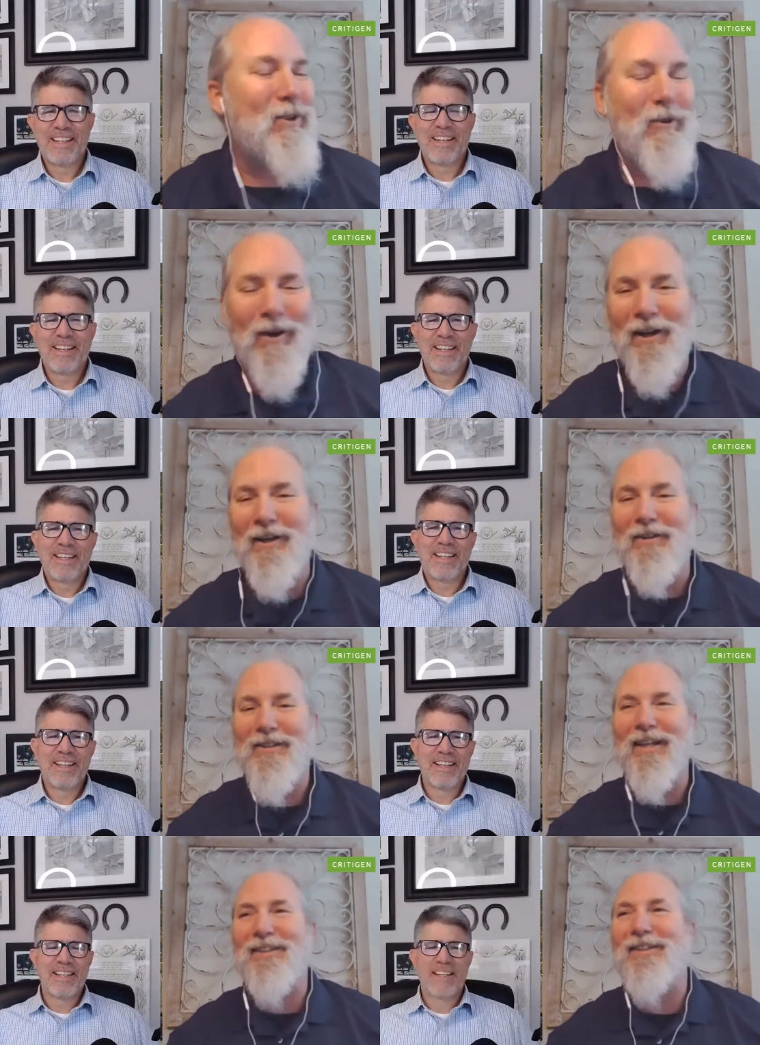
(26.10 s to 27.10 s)
Speaker 1: what's going on
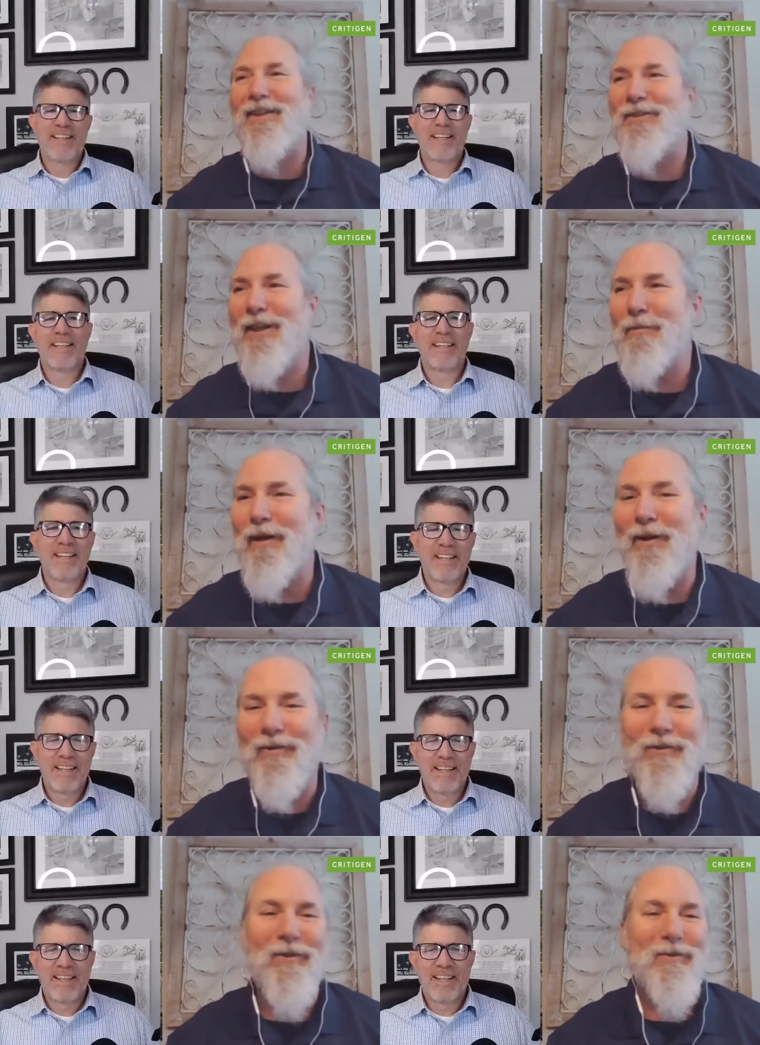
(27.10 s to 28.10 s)
here in Texas? I was out of
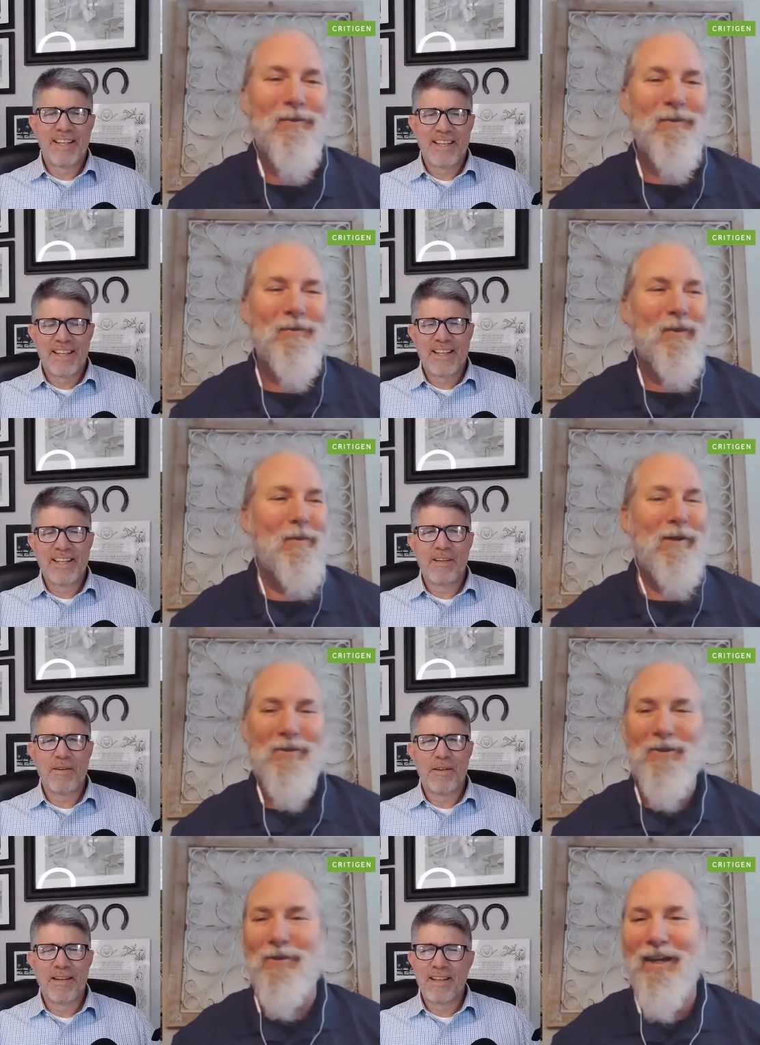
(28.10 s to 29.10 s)
power for
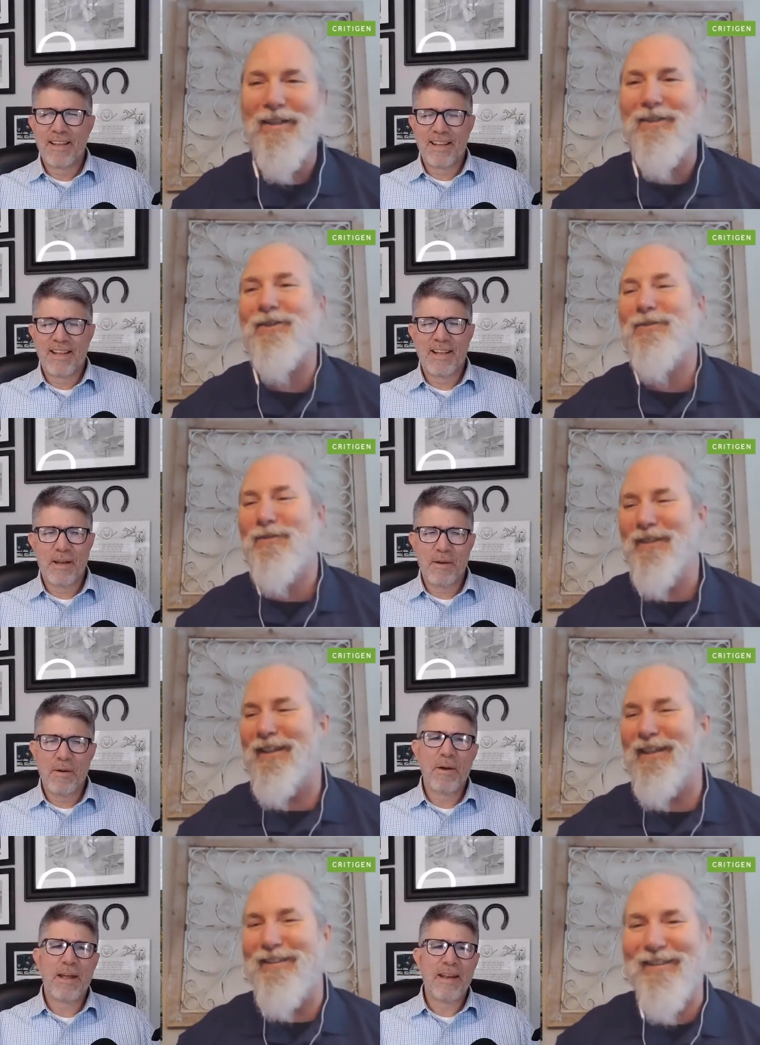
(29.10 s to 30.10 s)
about two days
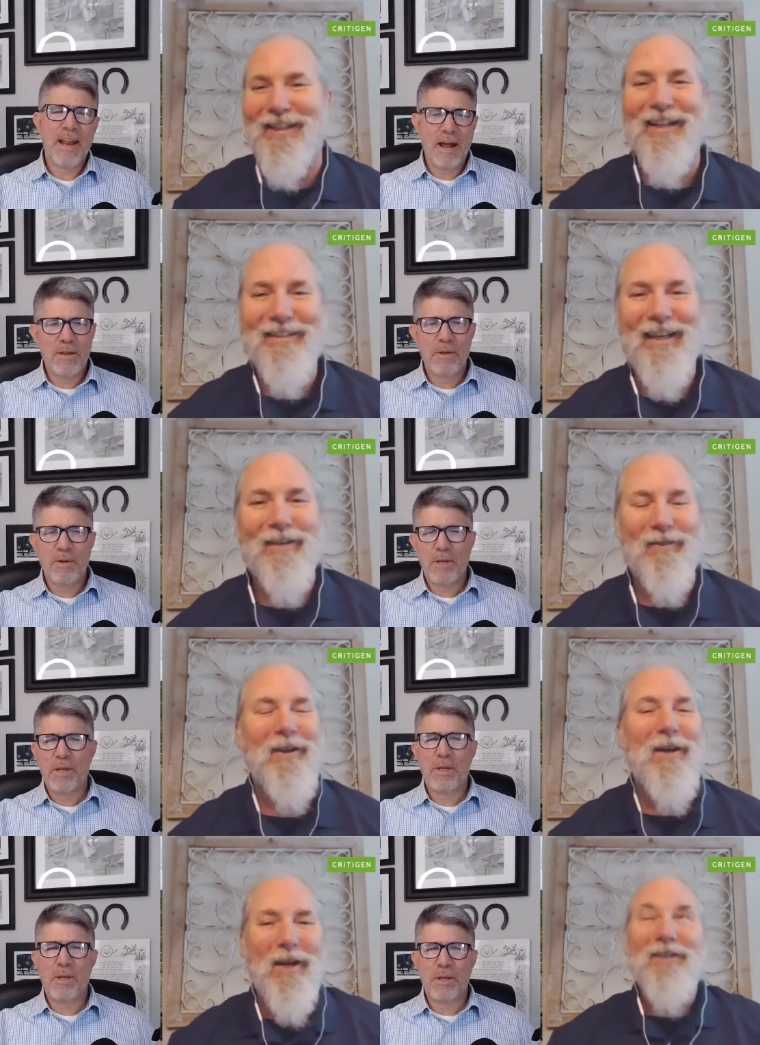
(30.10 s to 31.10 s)
you nice
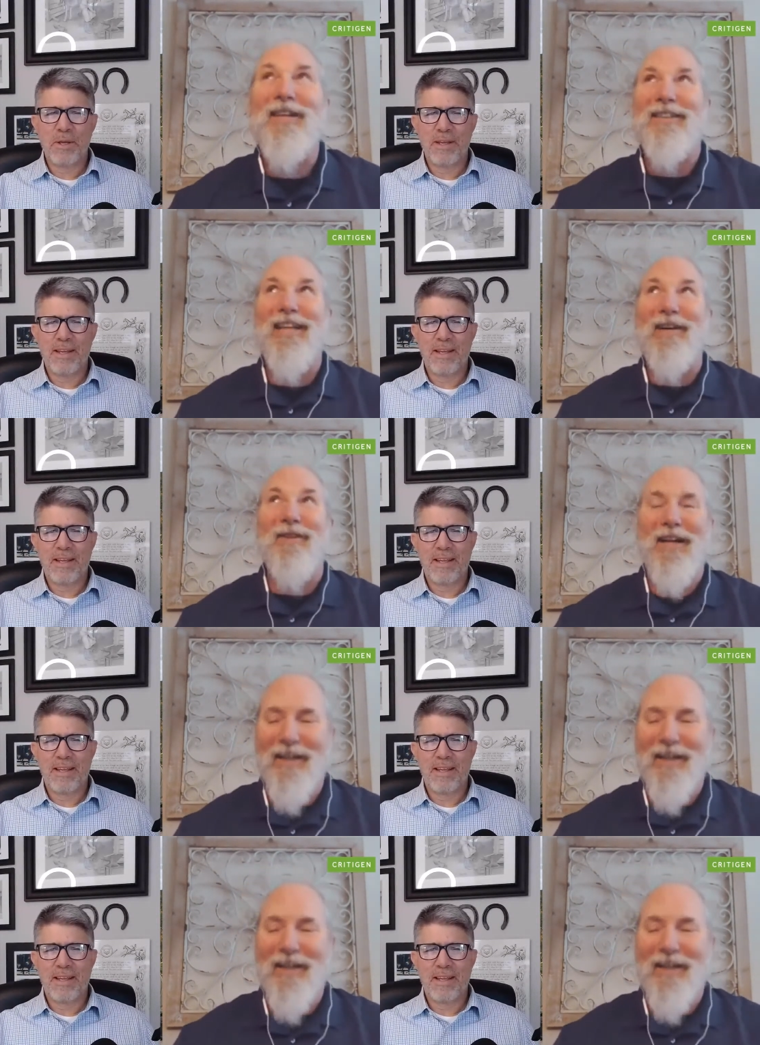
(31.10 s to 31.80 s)
have, it's nice to have